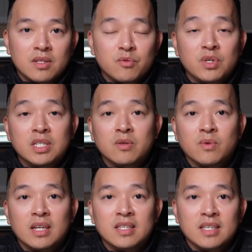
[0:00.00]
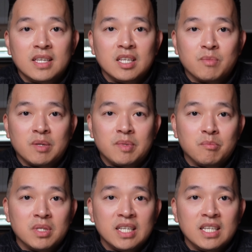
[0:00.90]
The reason why the ink may be
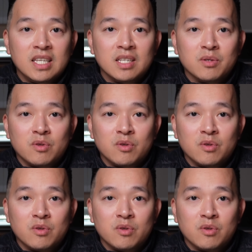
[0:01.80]
bleeding